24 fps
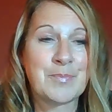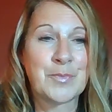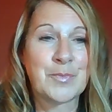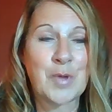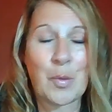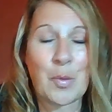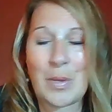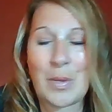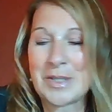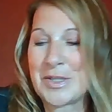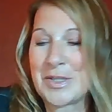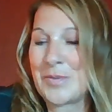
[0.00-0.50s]

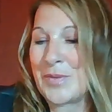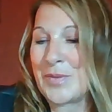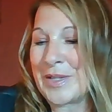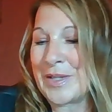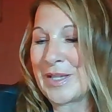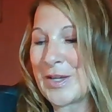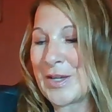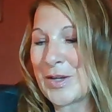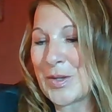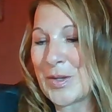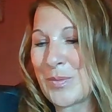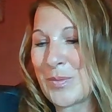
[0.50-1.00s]
there wasn't
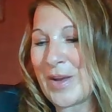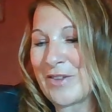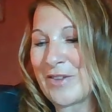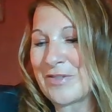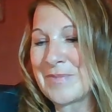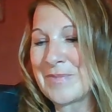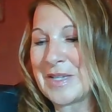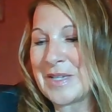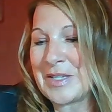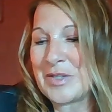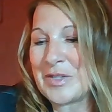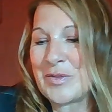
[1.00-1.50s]
really a good way
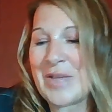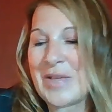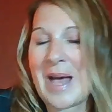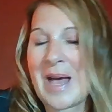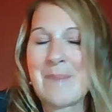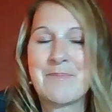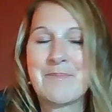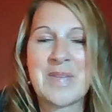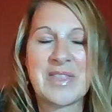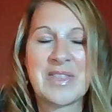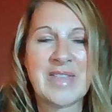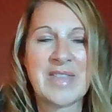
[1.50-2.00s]
for me to do
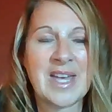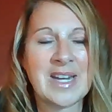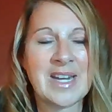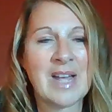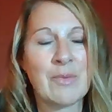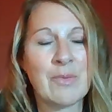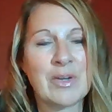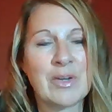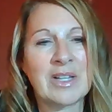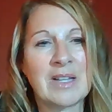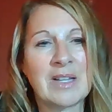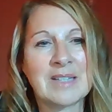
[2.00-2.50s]
that. But then
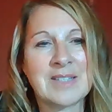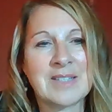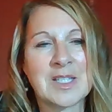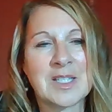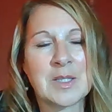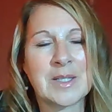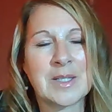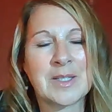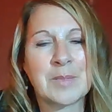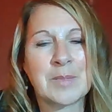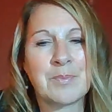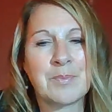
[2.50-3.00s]
I realized
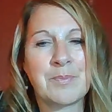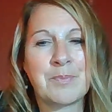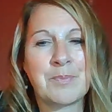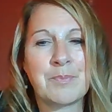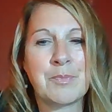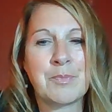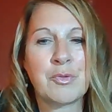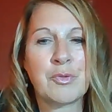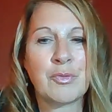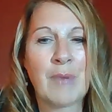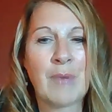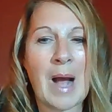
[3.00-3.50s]
it's
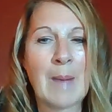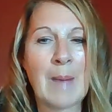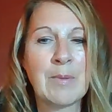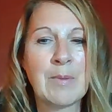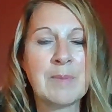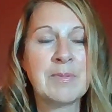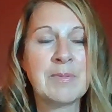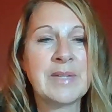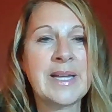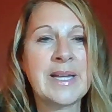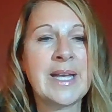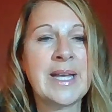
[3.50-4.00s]

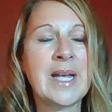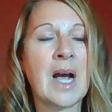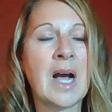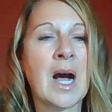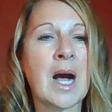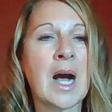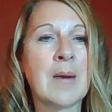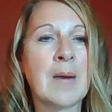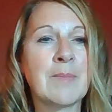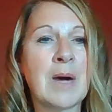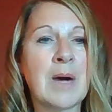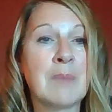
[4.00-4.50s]
probably
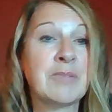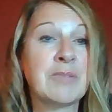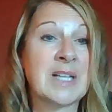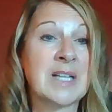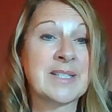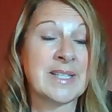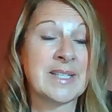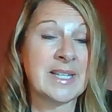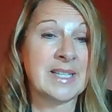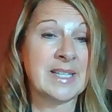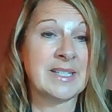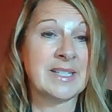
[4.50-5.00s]
a
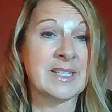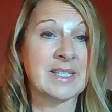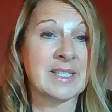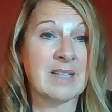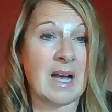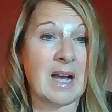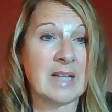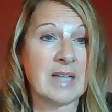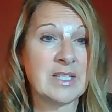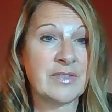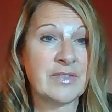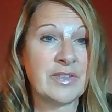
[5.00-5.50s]
blessing in
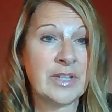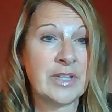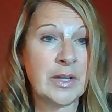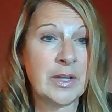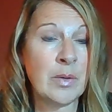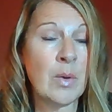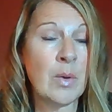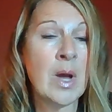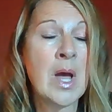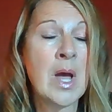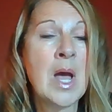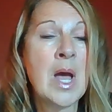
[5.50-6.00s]
disguise for
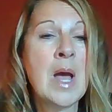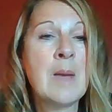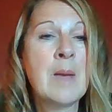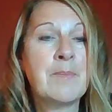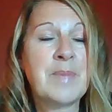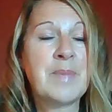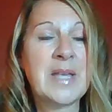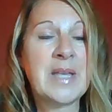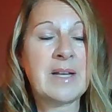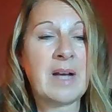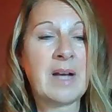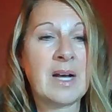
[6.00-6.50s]
you,
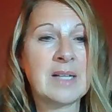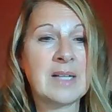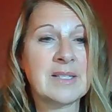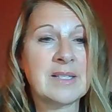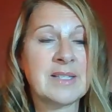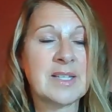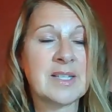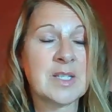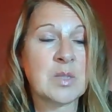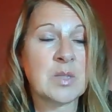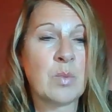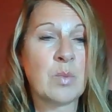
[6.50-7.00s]
because
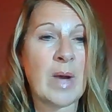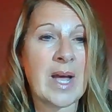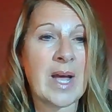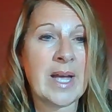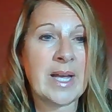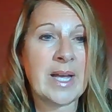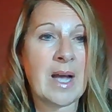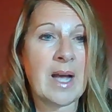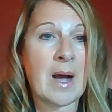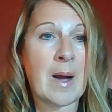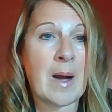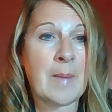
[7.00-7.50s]
this
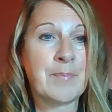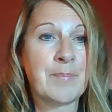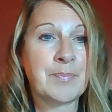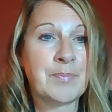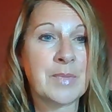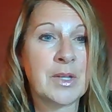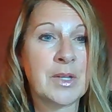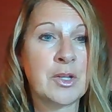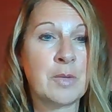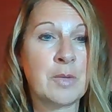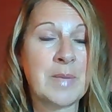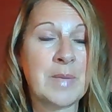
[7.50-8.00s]
way
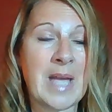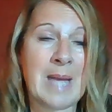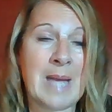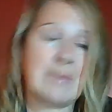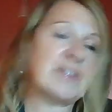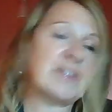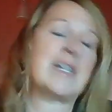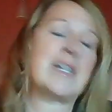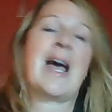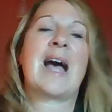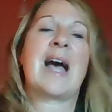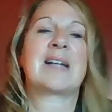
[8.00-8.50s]
you'll be
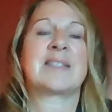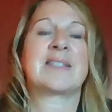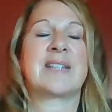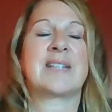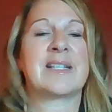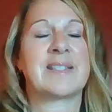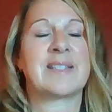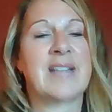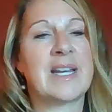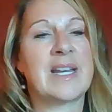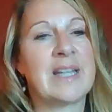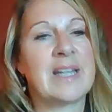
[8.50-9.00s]
able to
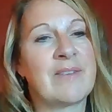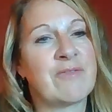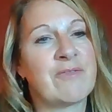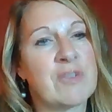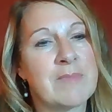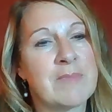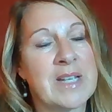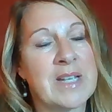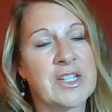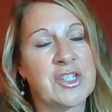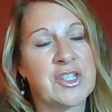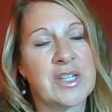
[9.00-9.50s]
access that
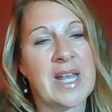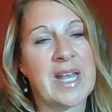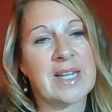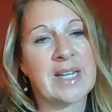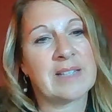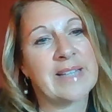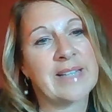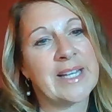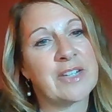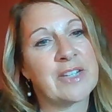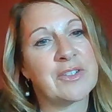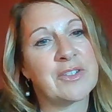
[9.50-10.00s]
information at a
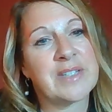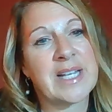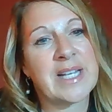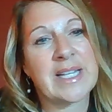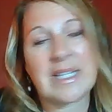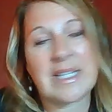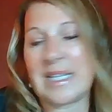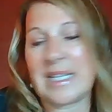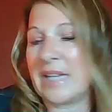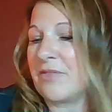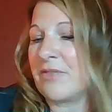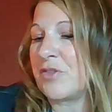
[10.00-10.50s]
later
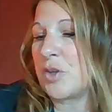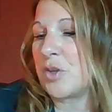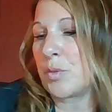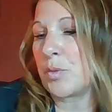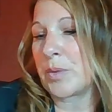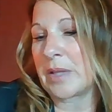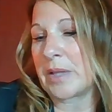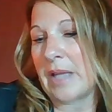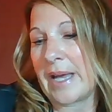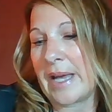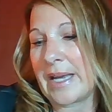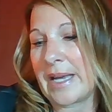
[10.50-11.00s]
date if you
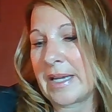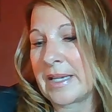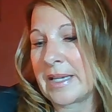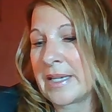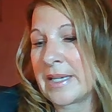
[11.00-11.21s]
would like.